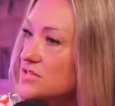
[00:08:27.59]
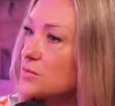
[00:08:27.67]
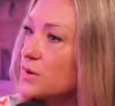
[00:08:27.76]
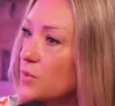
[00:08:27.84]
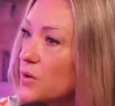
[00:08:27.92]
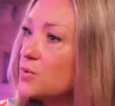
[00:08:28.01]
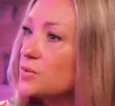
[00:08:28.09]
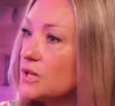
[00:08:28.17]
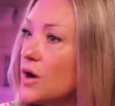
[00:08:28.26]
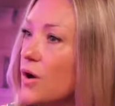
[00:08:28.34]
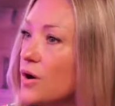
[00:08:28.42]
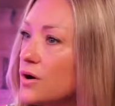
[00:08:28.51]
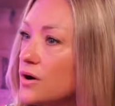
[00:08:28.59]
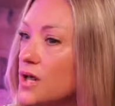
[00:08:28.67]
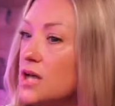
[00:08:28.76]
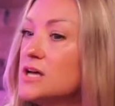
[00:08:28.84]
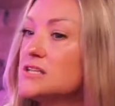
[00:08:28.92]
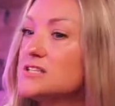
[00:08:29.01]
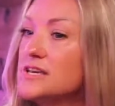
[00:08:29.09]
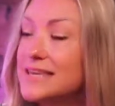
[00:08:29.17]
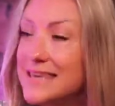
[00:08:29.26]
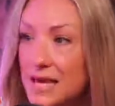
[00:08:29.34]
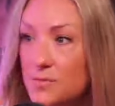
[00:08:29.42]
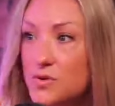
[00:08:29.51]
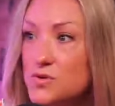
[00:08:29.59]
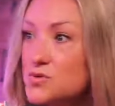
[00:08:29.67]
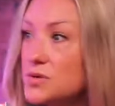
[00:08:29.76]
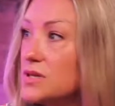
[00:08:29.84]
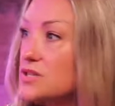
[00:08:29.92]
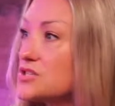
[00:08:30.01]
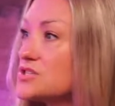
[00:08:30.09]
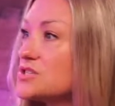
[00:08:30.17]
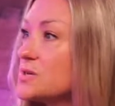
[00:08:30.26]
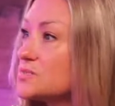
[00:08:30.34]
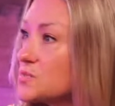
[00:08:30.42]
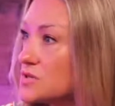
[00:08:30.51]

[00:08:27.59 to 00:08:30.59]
So we work really mm-hmm. hard to keep those relationships with